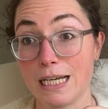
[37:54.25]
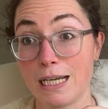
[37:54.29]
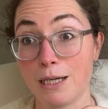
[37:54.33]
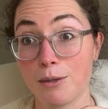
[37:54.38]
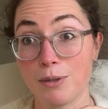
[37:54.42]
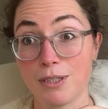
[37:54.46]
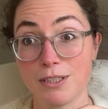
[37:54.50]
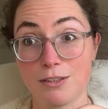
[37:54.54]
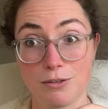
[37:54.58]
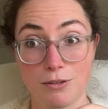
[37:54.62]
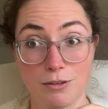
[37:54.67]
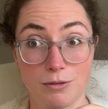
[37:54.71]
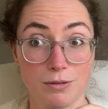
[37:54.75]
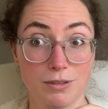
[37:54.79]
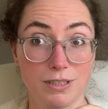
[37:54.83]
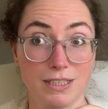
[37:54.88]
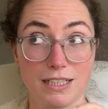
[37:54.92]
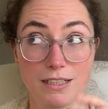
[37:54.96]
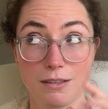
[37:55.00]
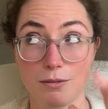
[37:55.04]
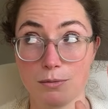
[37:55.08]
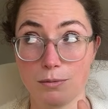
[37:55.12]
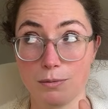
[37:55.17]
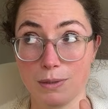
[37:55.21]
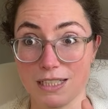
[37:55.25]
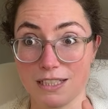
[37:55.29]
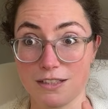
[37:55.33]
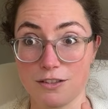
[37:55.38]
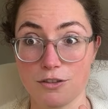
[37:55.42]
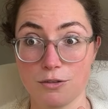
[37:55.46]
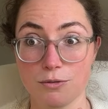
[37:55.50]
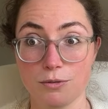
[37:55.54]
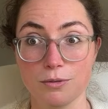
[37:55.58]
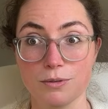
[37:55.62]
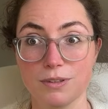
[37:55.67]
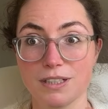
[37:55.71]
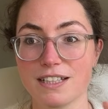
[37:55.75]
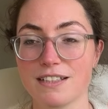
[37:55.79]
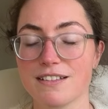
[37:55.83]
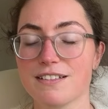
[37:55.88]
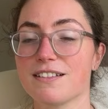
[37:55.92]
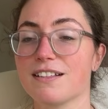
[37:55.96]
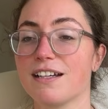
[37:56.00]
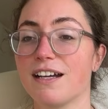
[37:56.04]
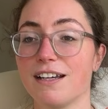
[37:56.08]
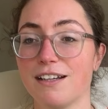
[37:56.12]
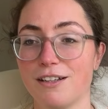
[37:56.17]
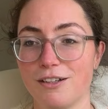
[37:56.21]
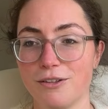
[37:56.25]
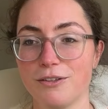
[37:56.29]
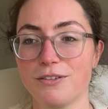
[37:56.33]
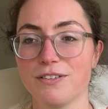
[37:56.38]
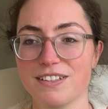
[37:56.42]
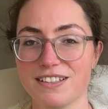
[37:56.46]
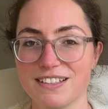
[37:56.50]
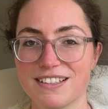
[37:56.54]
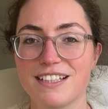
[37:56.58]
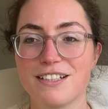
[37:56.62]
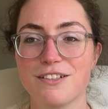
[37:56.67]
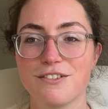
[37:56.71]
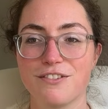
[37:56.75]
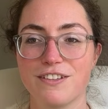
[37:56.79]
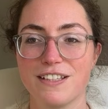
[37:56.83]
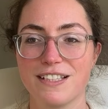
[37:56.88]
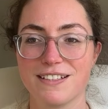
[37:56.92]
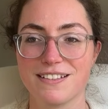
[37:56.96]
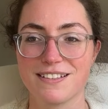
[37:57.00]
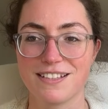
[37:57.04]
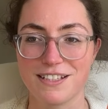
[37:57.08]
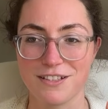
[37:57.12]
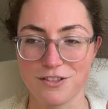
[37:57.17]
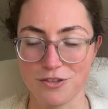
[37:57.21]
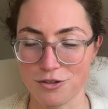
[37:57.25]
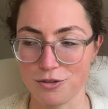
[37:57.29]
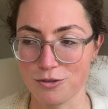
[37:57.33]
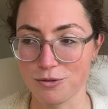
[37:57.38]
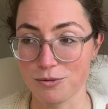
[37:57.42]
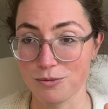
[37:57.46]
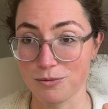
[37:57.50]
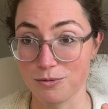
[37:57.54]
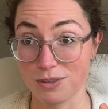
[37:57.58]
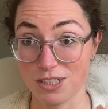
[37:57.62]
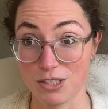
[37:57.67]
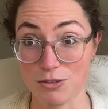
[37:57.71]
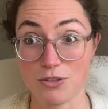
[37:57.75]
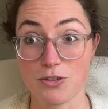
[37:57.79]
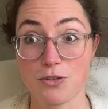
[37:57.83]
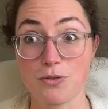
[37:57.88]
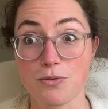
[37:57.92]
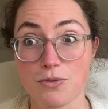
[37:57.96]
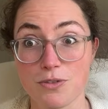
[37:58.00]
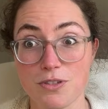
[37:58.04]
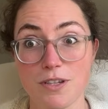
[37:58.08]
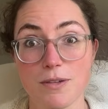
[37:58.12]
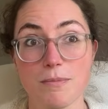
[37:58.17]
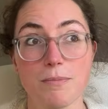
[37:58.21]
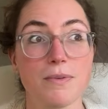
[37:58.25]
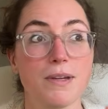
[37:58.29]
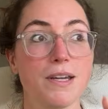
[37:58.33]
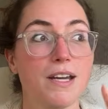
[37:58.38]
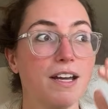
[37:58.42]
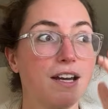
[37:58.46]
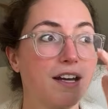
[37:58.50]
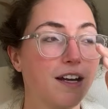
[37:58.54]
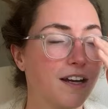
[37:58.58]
I went to a kind of weird school, guys. I learned this kind of things in school, which was awesome.